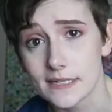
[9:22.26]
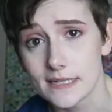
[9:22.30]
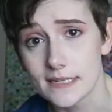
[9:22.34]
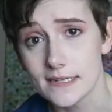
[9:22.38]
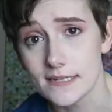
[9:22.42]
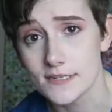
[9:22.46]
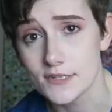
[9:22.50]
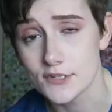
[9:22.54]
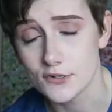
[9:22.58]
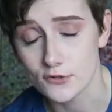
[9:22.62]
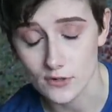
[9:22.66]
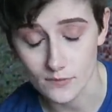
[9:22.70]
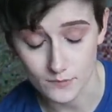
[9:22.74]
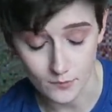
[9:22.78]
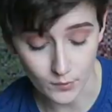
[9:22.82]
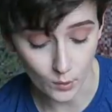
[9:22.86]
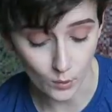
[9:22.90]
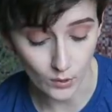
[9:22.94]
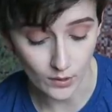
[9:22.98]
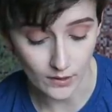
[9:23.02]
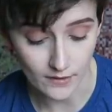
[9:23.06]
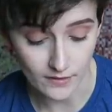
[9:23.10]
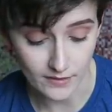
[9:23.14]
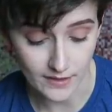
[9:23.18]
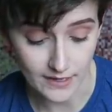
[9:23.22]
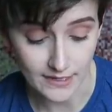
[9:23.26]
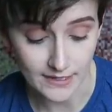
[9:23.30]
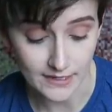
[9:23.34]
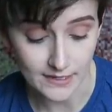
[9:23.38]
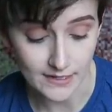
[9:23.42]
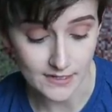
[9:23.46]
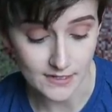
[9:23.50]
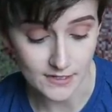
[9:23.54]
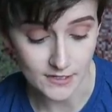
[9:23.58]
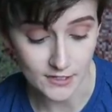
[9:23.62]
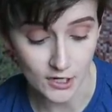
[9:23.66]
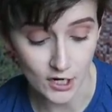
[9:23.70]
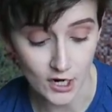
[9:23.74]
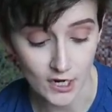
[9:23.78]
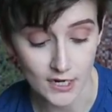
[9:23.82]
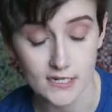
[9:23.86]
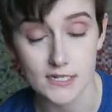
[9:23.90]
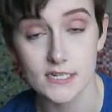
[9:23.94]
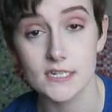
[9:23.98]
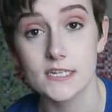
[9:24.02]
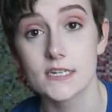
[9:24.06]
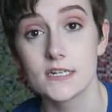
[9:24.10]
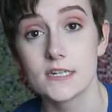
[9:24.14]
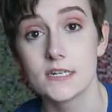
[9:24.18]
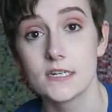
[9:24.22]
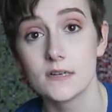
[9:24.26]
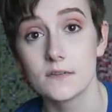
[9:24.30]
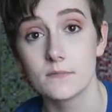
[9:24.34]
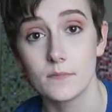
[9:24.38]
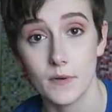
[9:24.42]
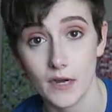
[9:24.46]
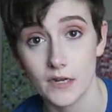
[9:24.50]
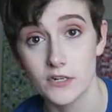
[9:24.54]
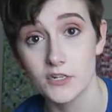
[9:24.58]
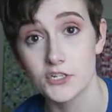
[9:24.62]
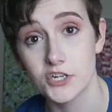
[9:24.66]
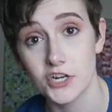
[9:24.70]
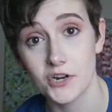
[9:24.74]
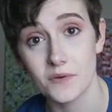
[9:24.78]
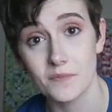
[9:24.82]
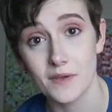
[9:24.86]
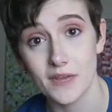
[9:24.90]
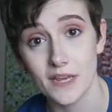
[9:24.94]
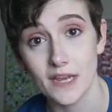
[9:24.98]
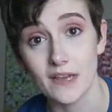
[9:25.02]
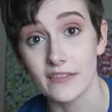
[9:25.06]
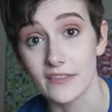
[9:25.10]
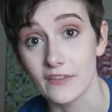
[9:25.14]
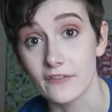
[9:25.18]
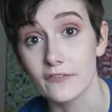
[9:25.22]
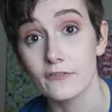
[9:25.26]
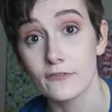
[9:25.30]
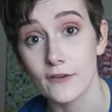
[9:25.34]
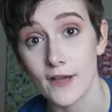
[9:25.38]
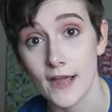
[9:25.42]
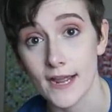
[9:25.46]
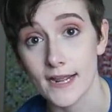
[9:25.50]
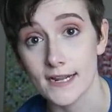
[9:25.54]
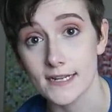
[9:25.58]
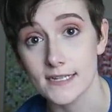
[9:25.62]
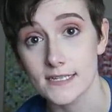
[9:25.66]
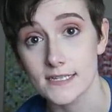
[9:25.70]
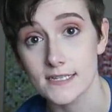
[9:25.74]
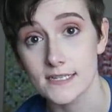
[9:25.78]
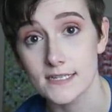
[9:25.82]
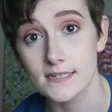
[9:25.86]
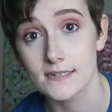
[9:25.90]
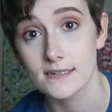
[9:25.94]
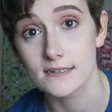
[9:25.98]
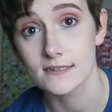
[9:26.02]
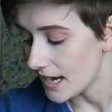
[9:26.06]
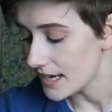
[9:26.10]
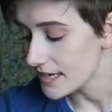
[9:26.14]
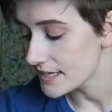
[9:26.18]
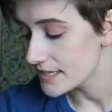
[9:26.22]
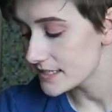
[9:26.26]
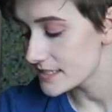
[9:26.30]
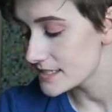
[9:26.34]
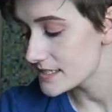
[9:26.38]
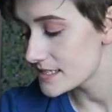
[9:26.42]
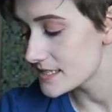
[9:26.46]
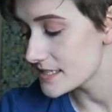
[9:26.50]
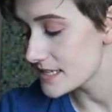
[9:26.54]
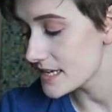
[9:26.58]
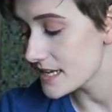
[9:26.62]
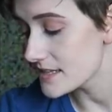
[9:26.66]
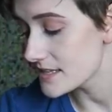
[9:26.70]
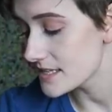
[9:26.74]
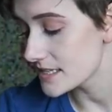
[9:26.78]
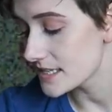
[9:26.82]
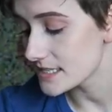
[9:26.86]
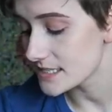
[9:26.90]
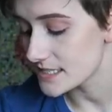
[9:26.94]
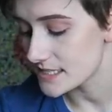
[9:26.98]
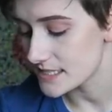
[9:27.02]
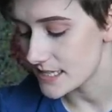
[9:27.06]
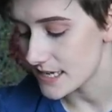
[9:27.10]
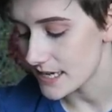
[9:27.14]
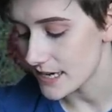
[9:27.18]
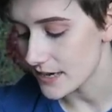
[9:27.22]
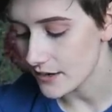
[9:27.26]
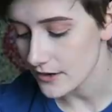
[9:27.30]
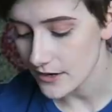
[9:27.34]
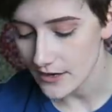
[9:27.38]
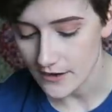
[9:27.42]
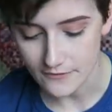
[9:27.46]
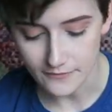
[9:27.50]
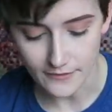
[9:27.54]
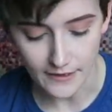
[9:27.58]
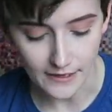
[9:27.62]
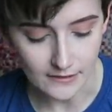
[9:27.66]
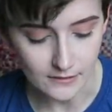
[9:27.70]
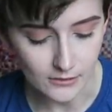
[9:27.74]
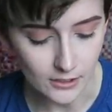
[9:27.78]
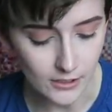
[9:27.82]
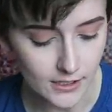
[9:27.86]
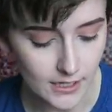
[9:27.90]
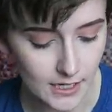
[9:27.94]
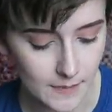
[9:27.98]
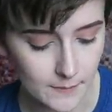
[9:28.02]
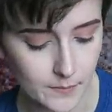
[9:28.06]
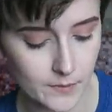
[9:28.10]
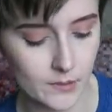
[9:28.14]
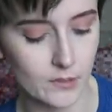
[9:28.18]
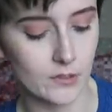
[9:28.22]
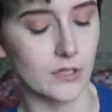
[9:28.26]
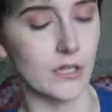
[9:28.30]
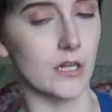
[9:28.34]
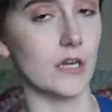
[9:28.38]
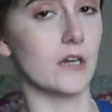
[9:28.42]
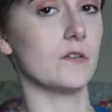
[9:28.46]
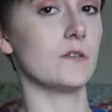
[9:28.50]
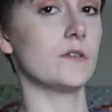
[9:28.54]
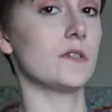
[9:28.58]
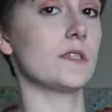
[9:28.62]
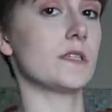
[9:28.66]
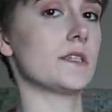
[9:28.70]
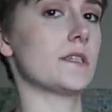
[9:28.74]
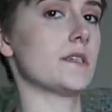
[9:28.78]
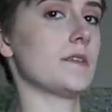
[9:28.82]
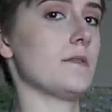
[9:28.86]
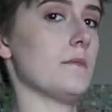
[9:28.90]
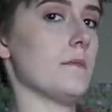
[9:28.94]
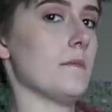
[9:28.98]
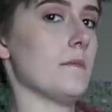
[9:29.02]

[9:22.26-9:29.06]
pleased to report that it is not punching me in the face. I can see that it's there if I look up close,